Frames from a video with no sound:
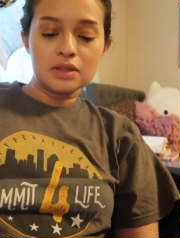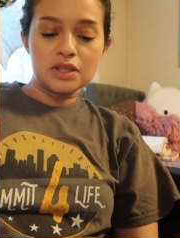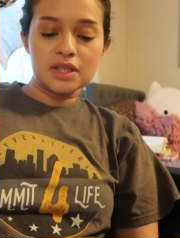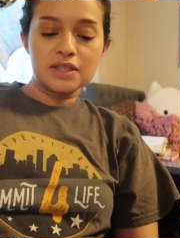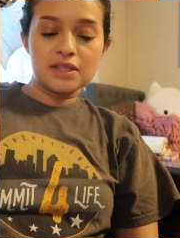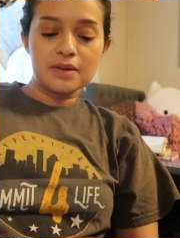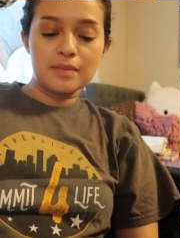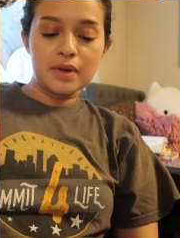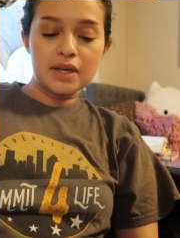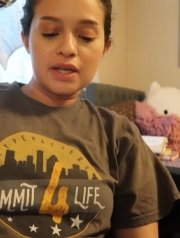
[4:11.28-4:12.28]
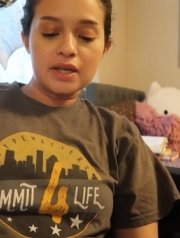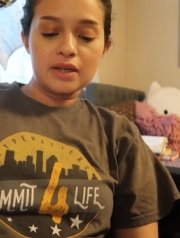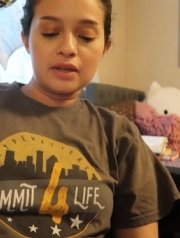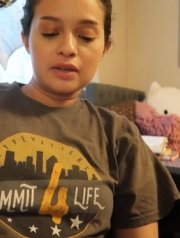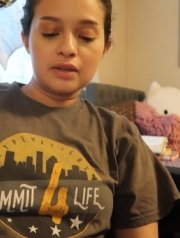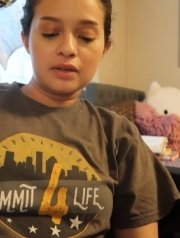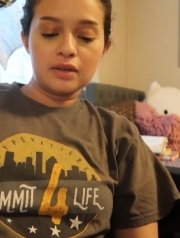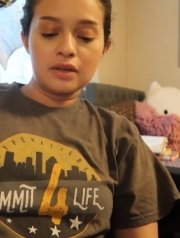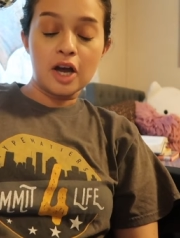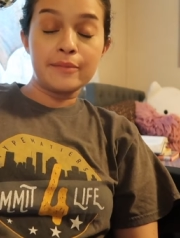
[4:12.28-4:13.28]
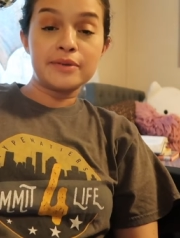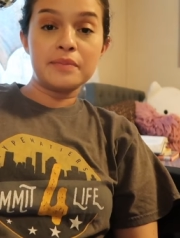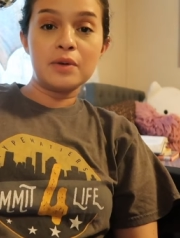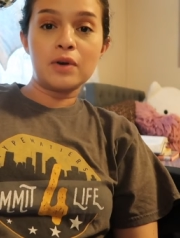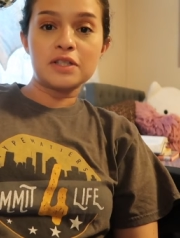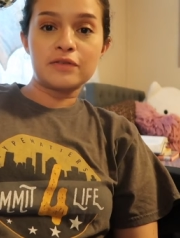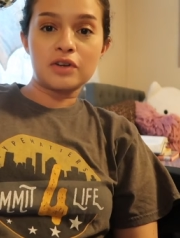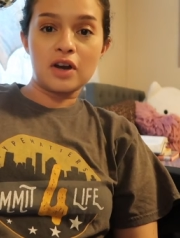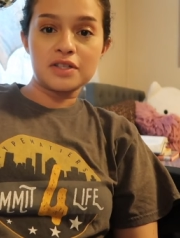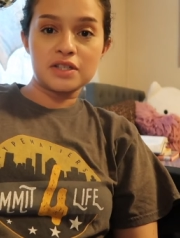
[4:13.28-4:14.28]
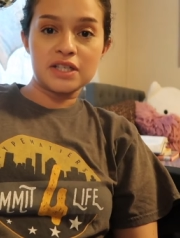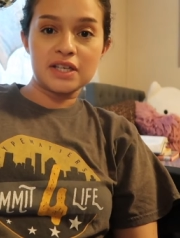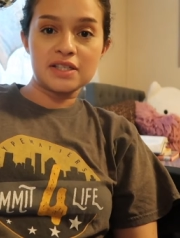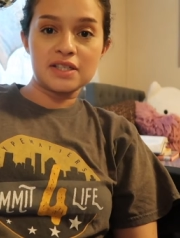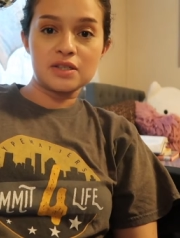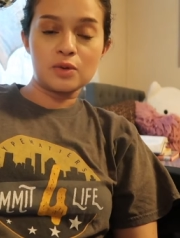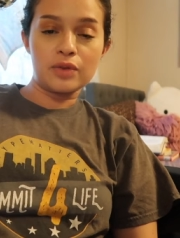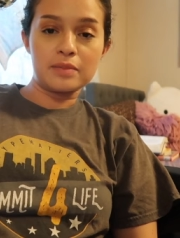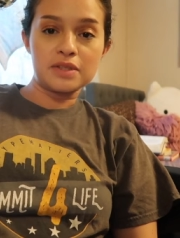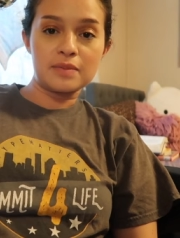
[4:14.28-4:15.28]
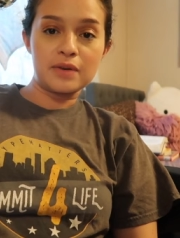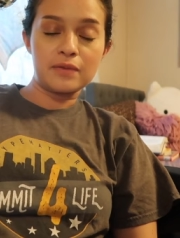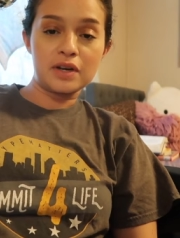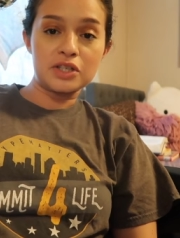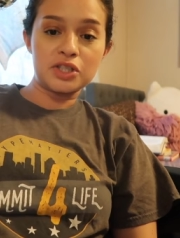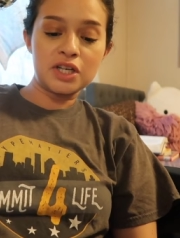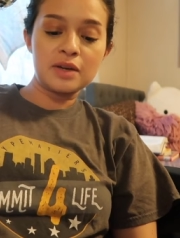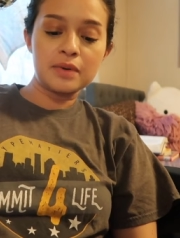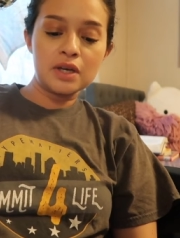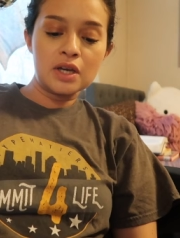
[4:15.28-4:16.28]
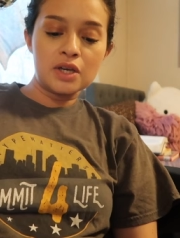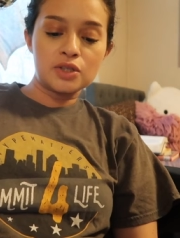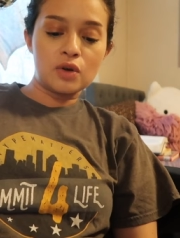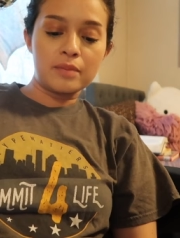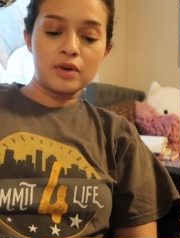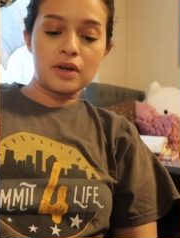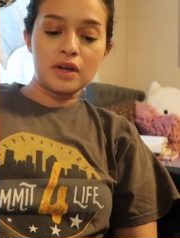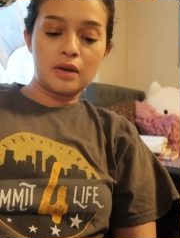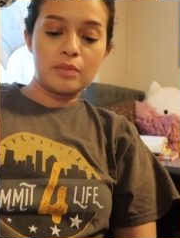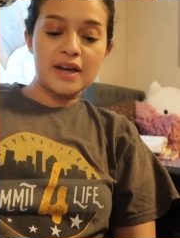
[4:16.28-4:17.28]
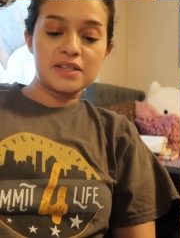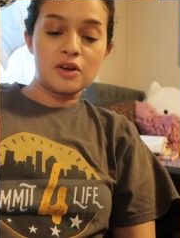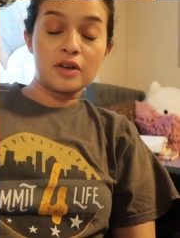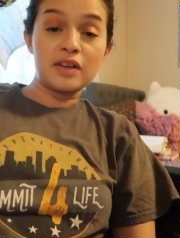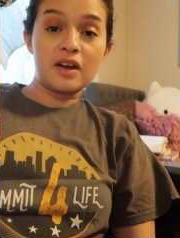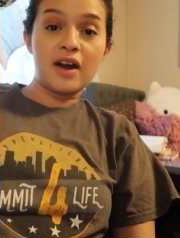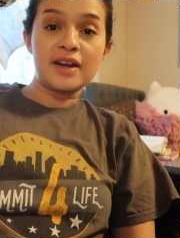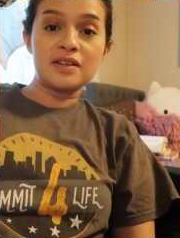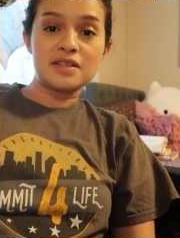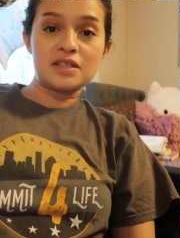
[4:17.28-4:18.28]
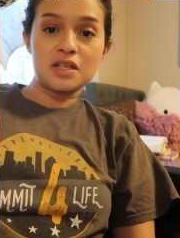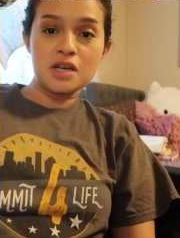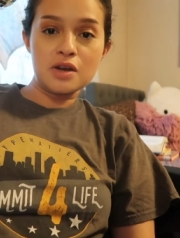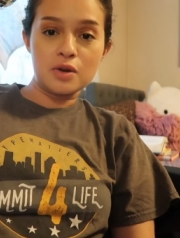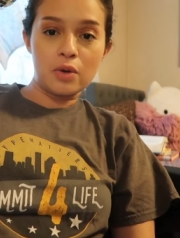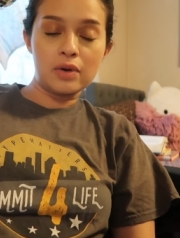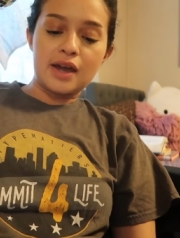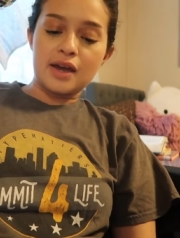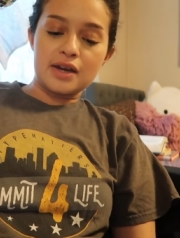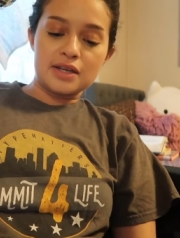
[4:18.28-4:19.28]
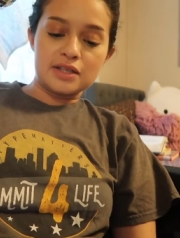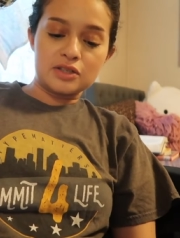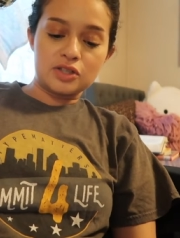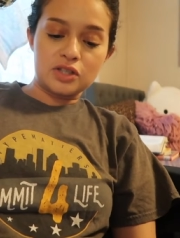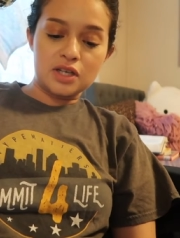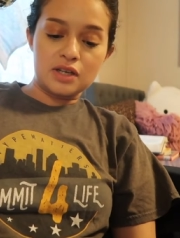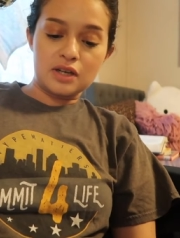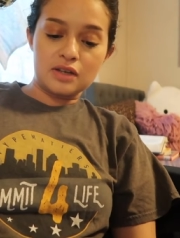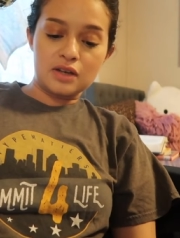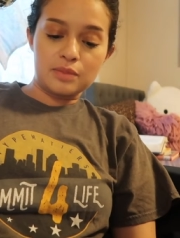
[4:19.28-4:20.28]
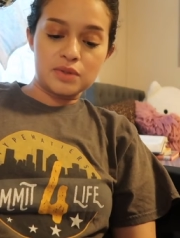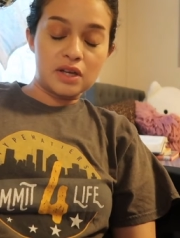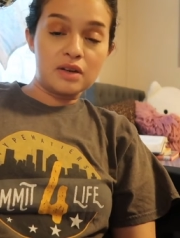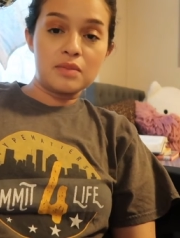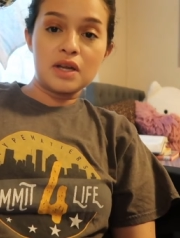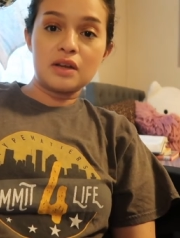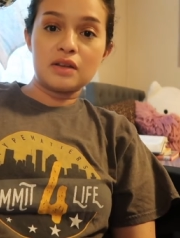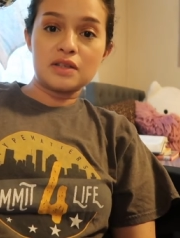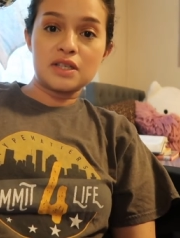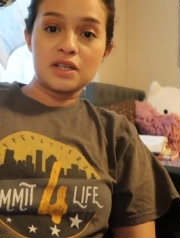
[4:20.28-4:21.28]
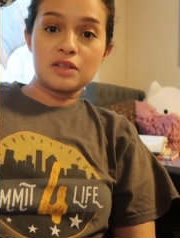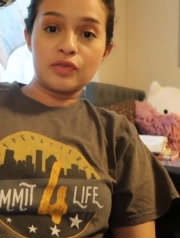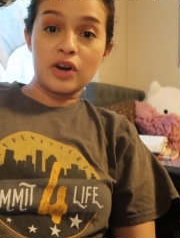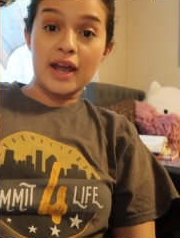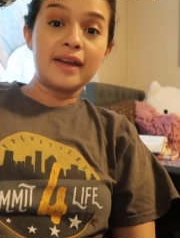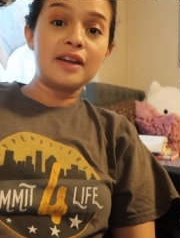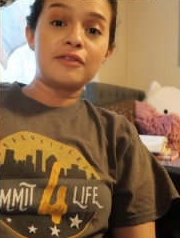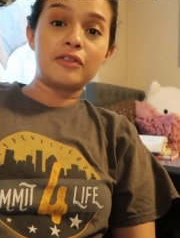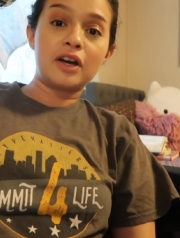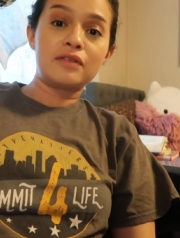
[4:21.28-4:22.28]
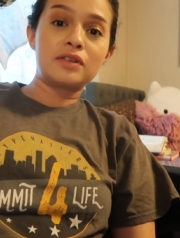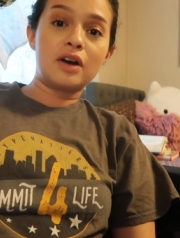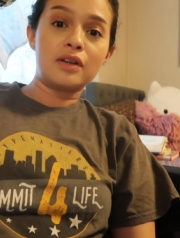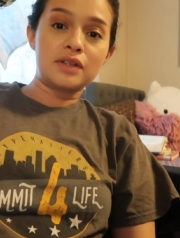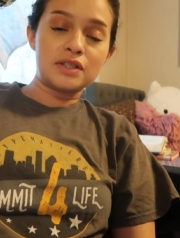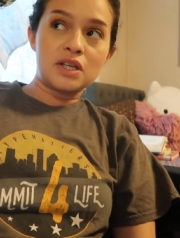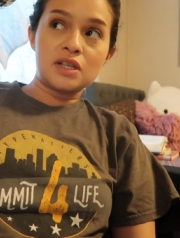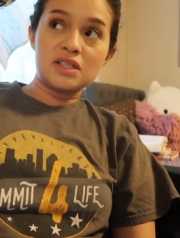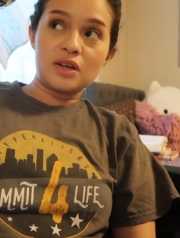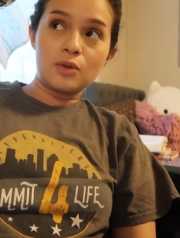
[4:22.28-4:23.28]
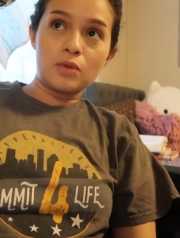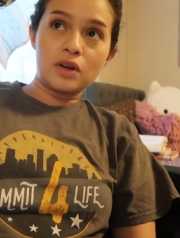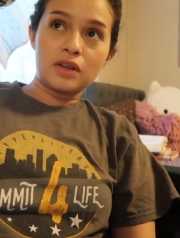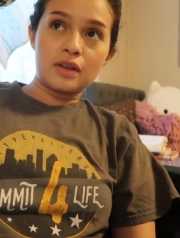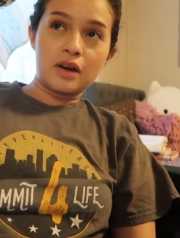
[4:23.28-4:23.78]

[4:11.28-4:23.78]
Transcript: She said somebody helped me once for concert tickets and sold them to me very cheap. So I'm gonna pass on the kindness to you. And she ended up selling me the tickets for $85. Tickets that are worth,